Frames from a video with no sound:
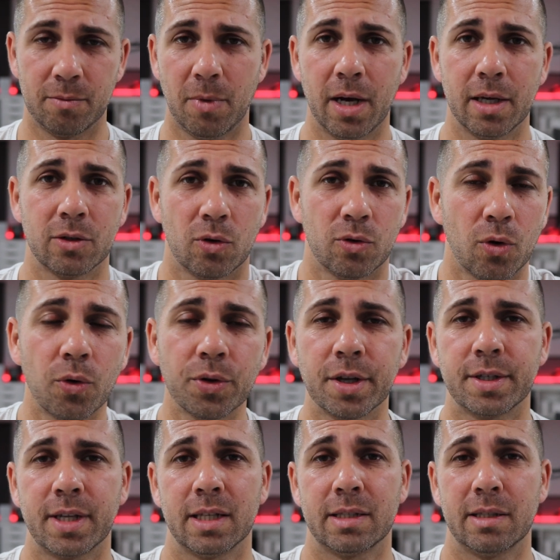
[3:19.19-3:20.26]
mind on all the
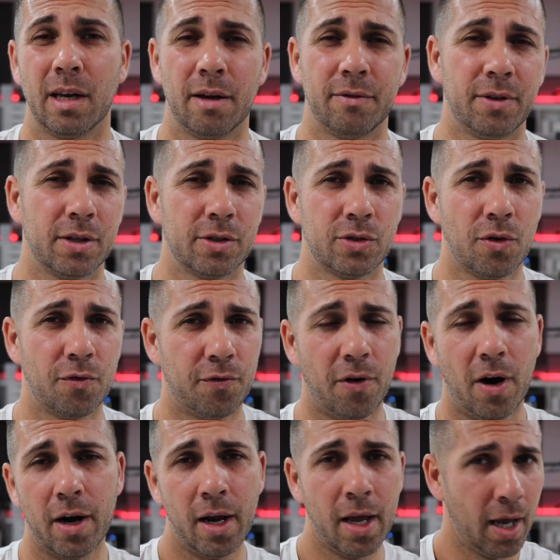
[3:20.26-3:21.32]
tests that I've done so
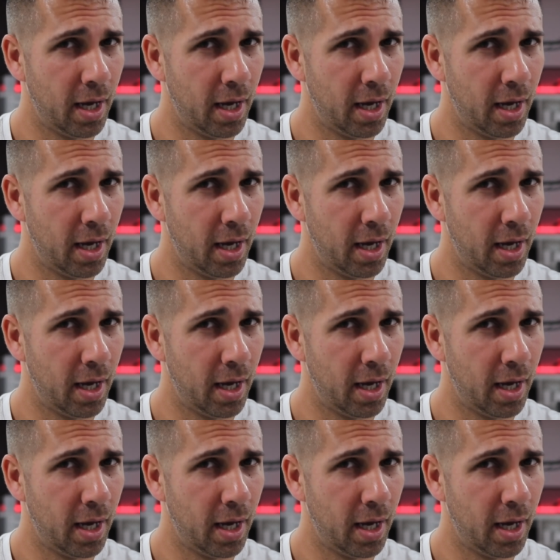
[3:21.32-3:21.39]
far